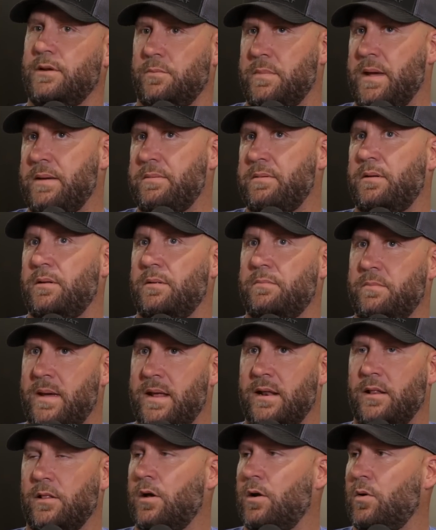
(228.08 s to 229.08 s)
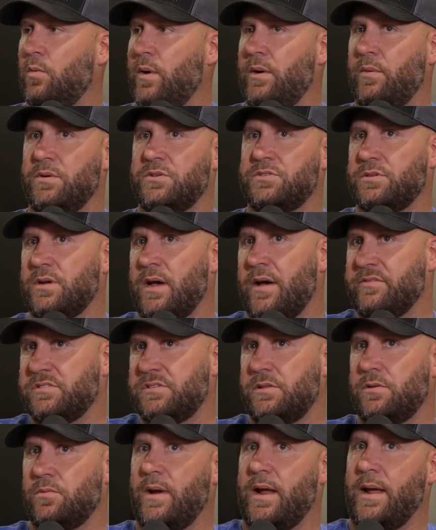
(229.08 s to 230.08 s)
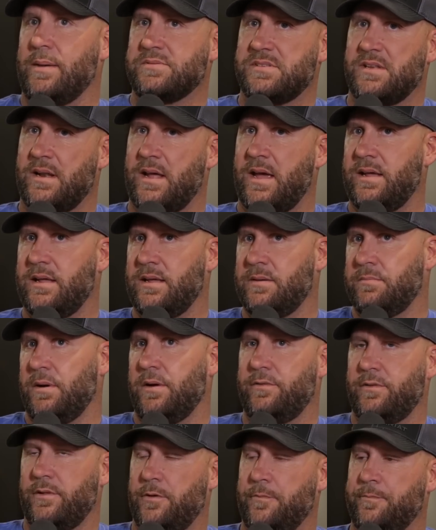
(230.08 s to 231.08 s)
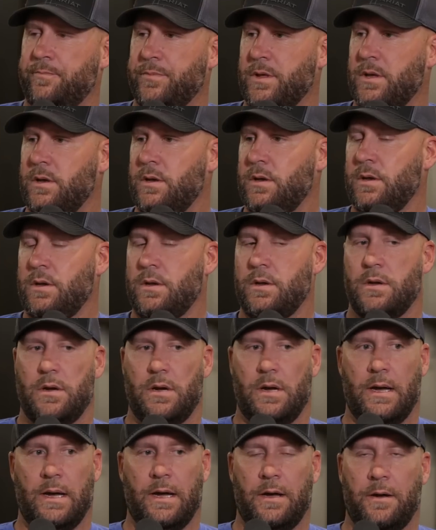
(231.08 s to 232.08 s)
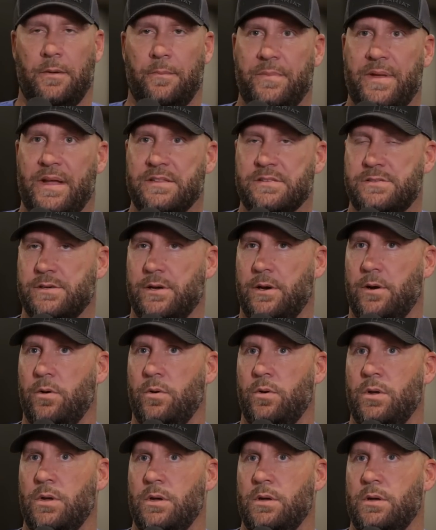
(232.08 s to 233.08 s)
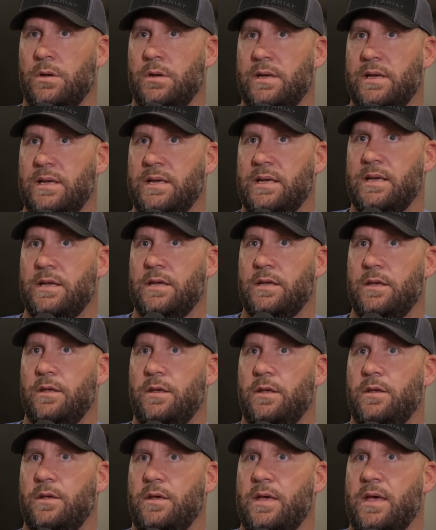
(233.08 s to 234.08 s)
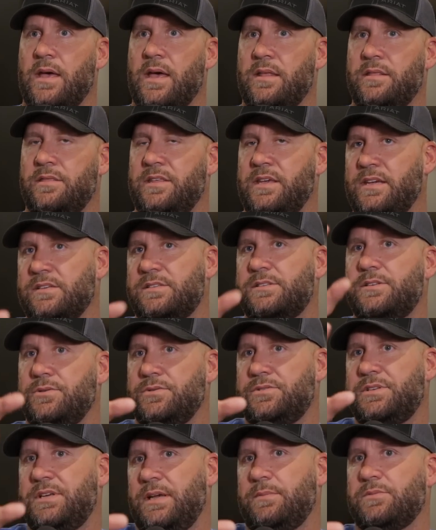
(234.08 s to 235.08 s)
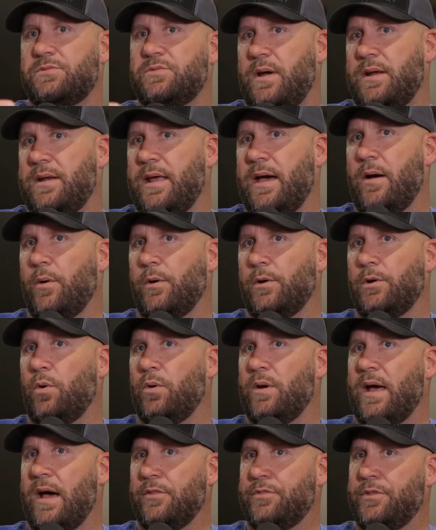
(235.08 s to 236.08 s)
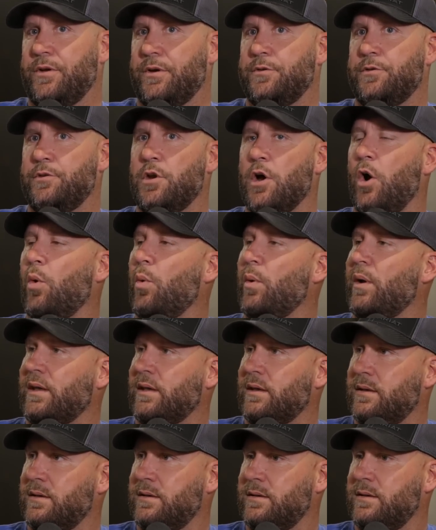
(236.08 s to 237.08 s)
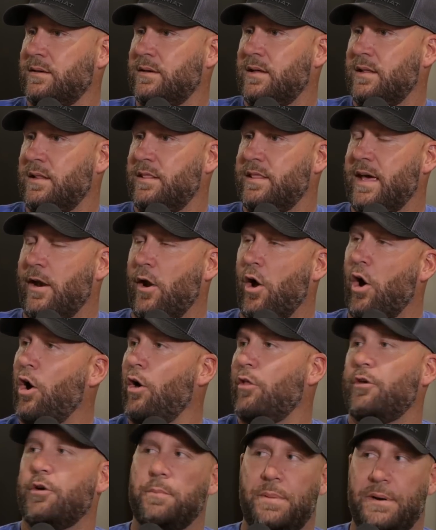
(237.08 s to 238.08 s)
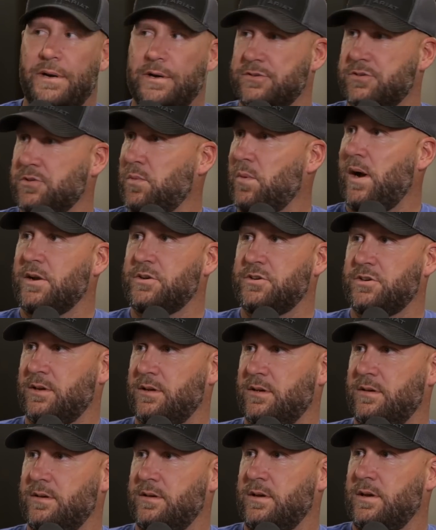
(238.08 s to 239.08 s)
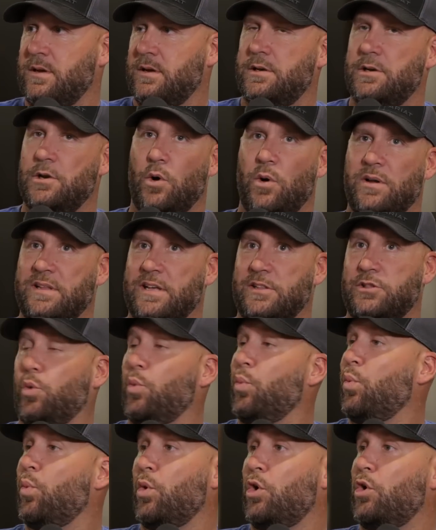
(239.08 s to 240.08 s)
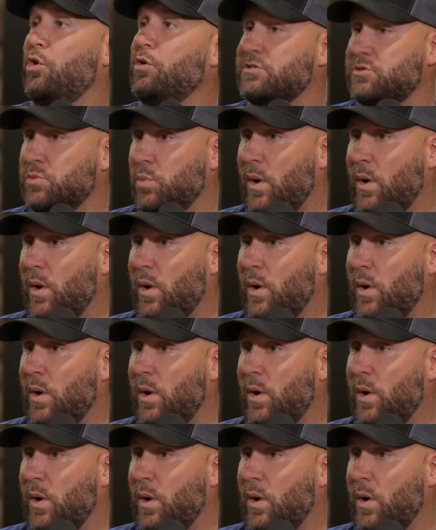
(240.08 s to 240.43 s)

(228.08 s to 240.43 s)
maybe made a long way, which obviously the Rams tonight in Buffalo. Sure. And so these two teams right now are going out there knowing that all their peers are watching, knowing that the world is